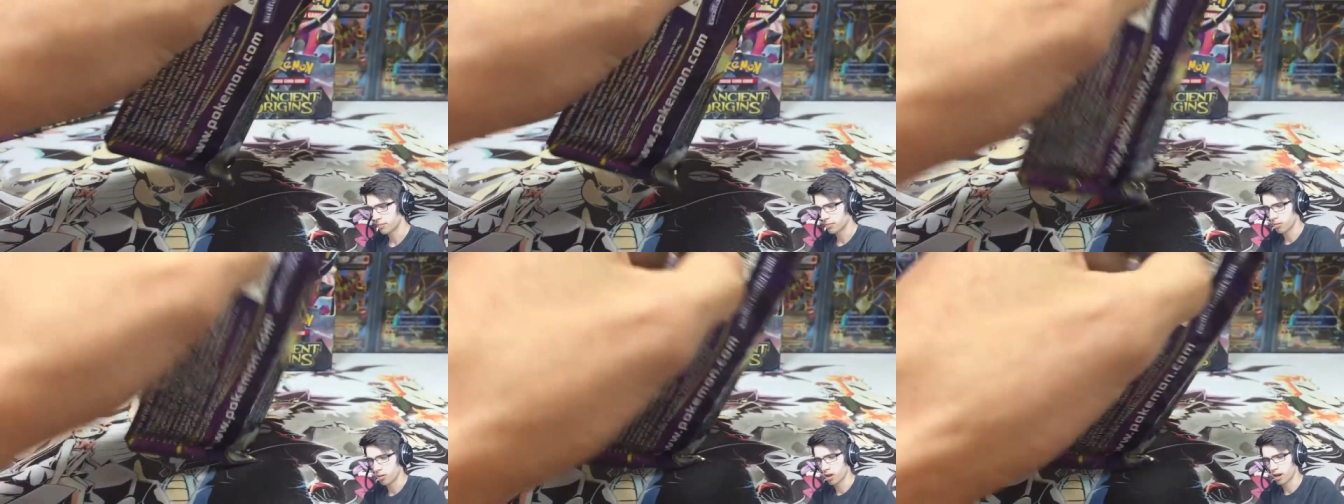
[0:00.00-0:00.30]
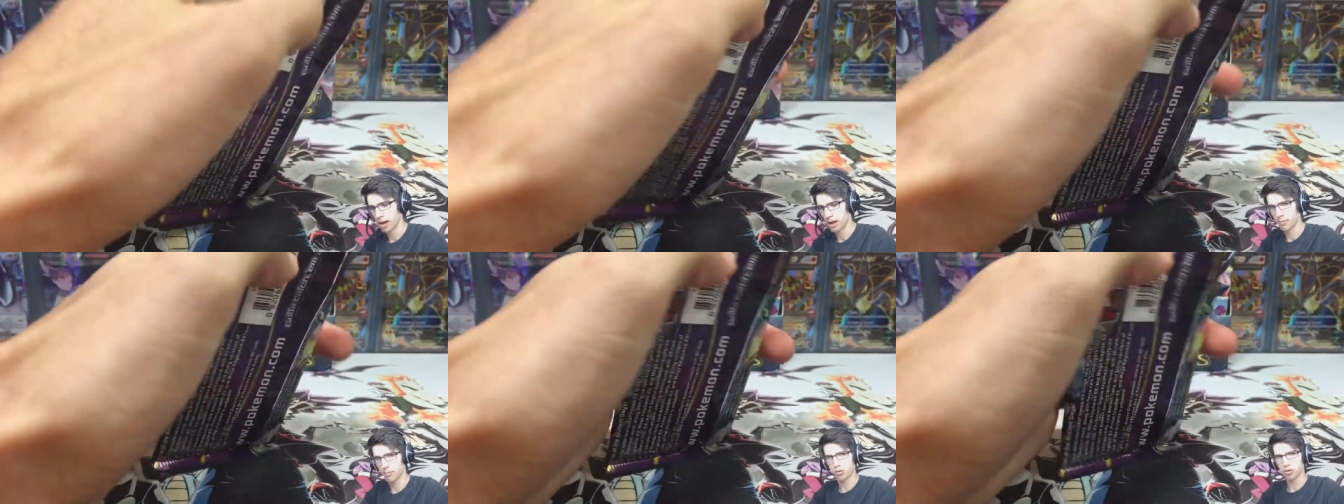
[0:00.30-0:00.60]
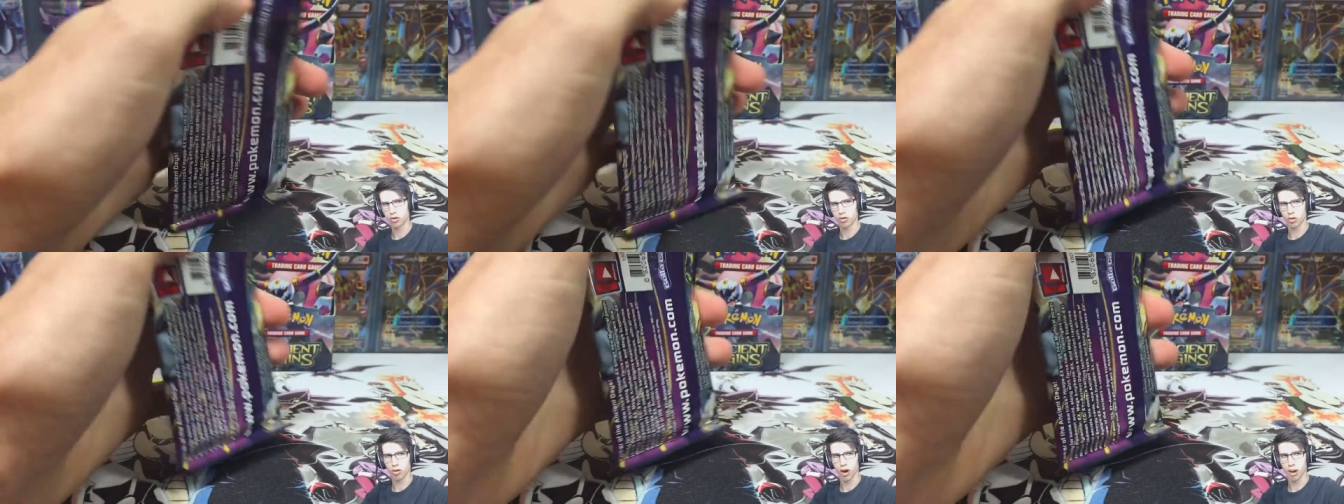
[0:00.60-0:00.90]
my
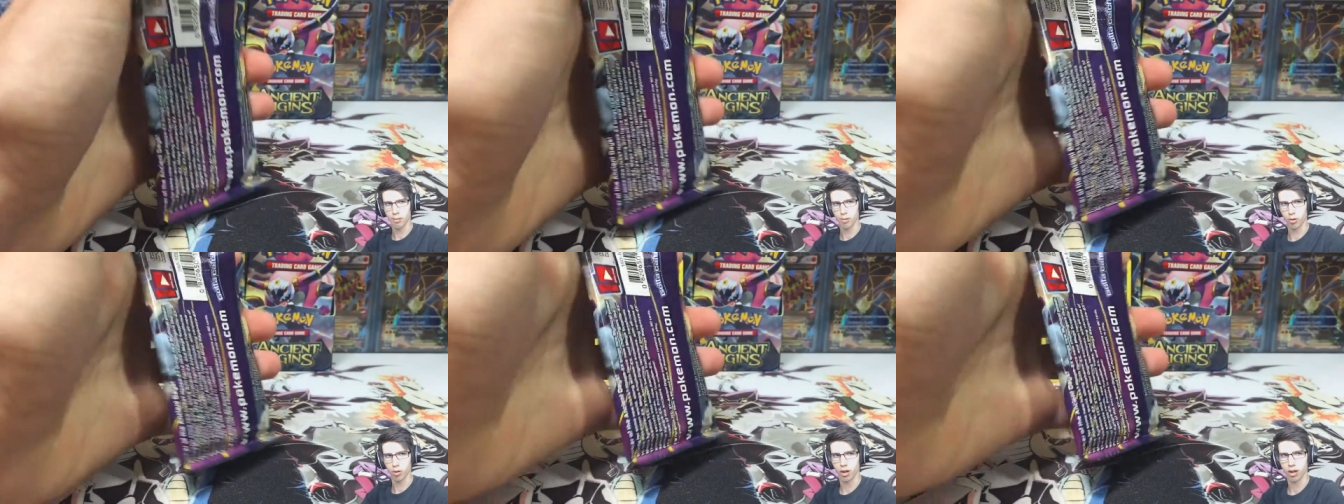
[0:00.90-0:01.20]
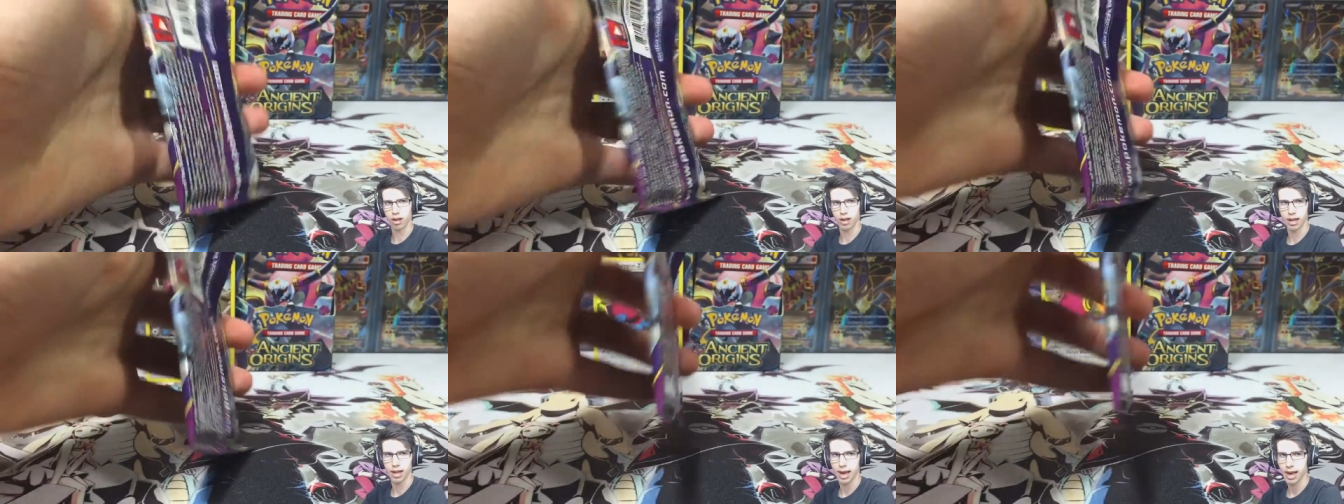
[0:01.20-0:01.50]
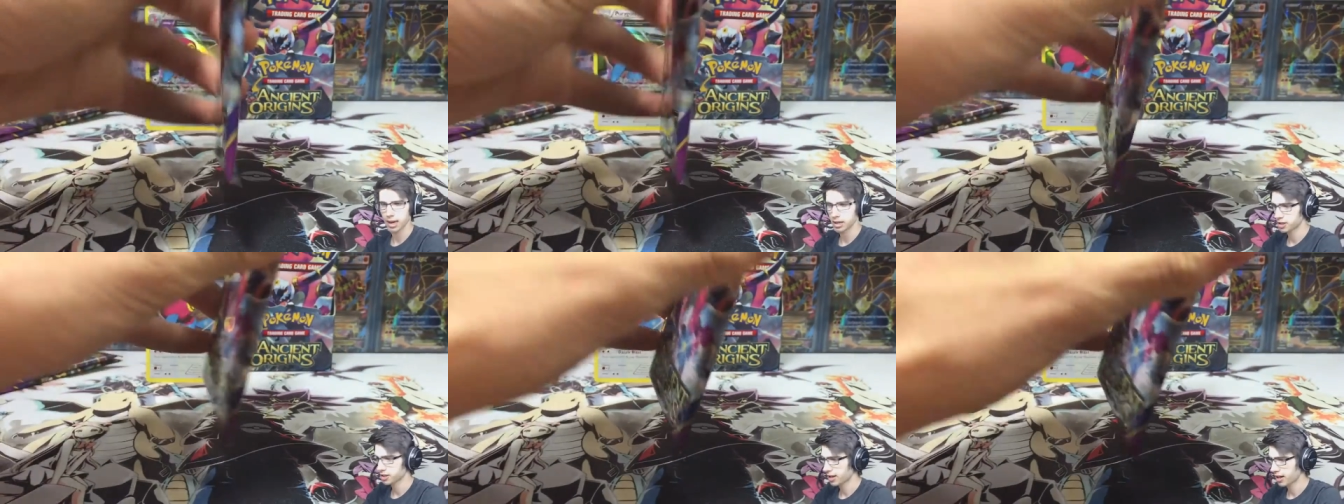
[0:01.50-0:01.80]
Primal
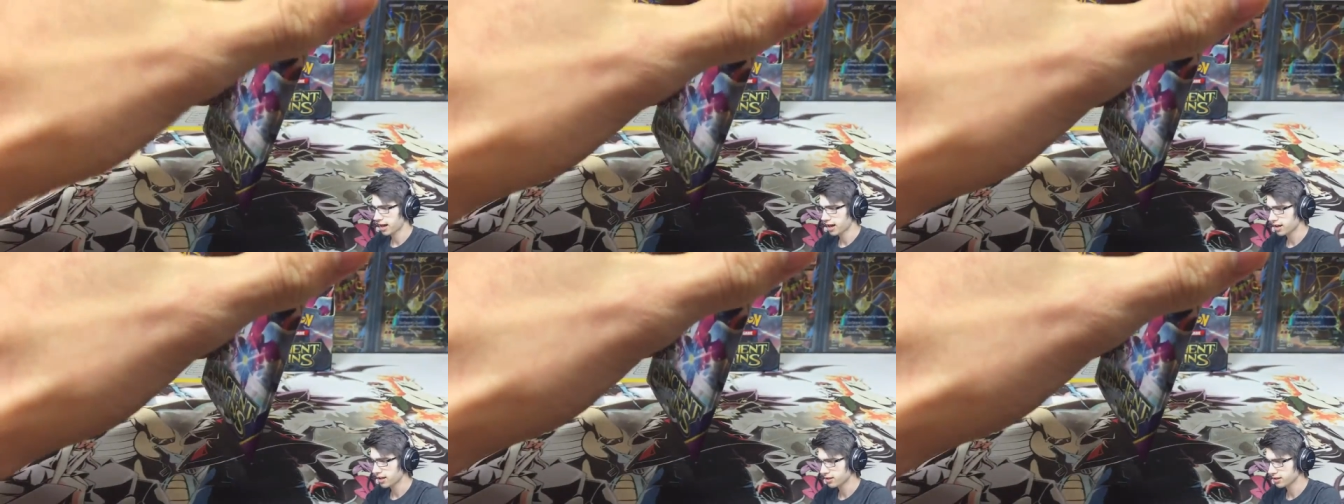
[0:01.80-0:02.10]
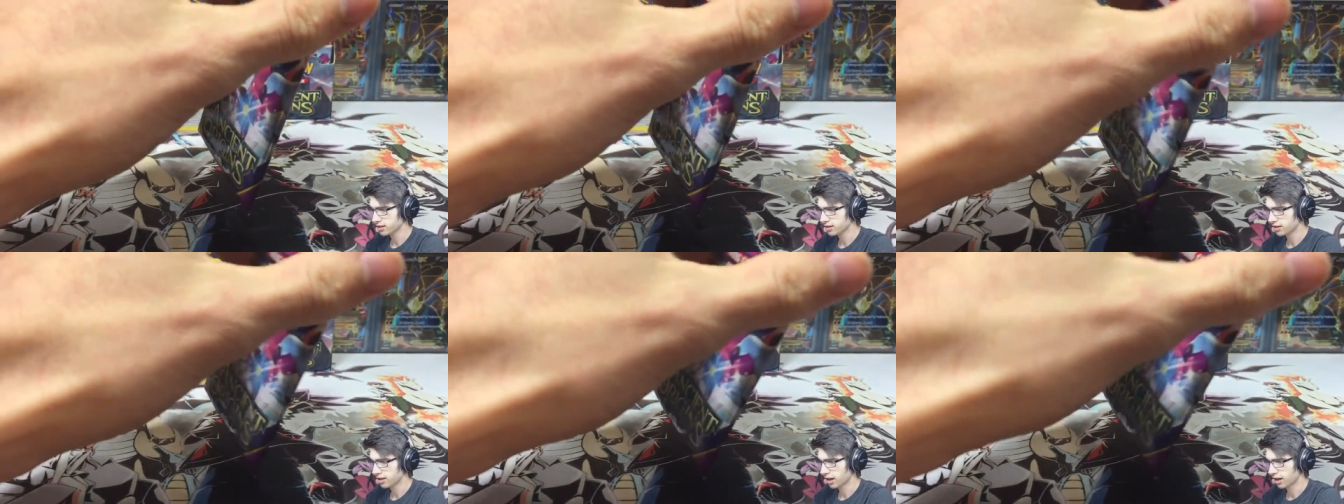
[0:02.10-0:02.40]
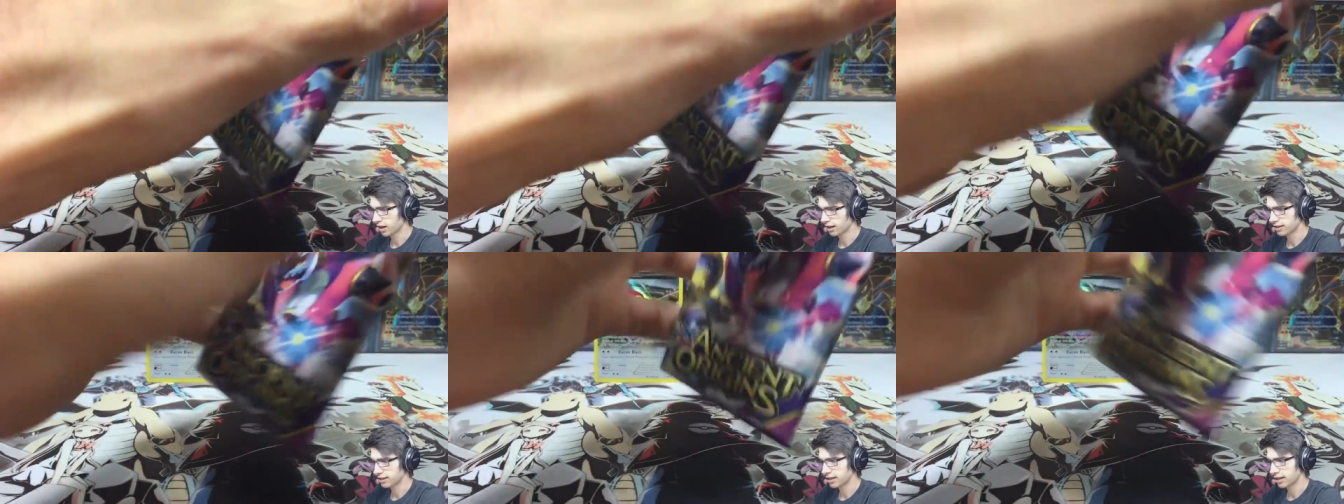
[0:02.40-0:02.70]
Clash case that
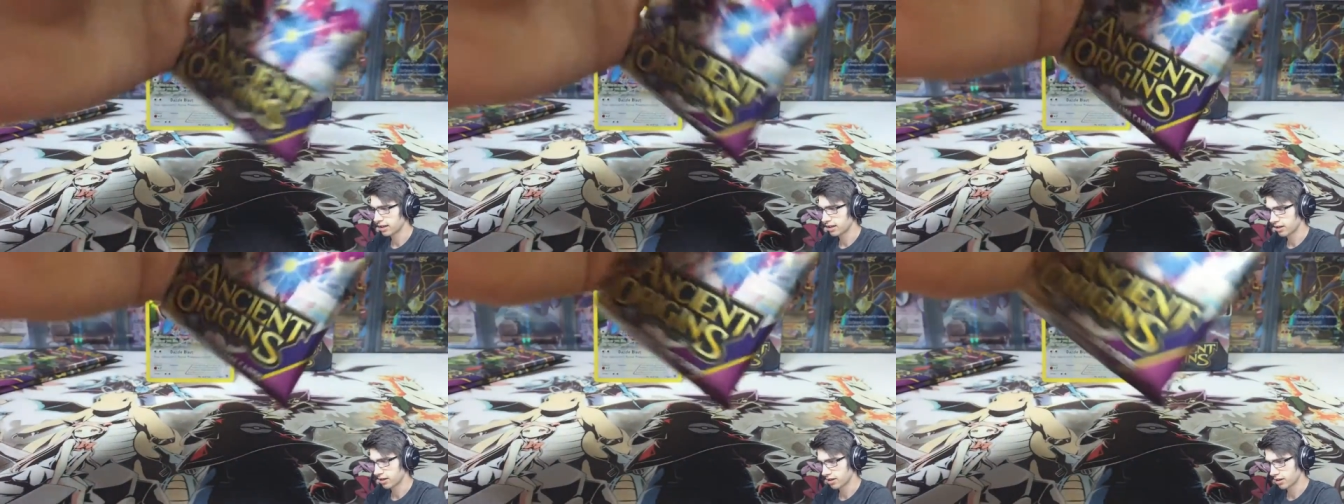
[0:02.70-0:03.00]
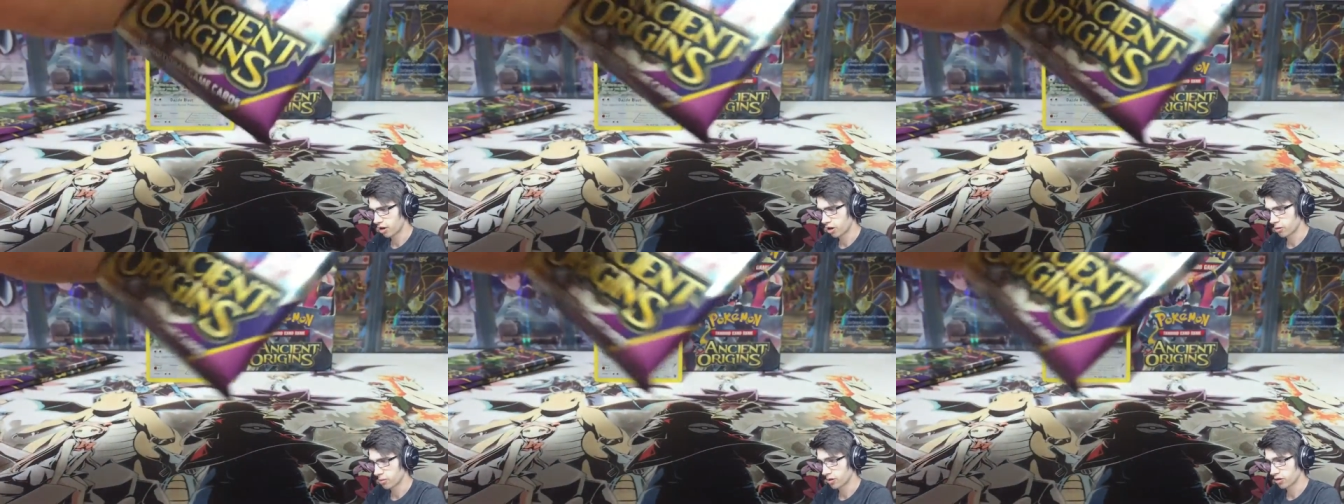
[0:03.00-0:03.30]
I didn't open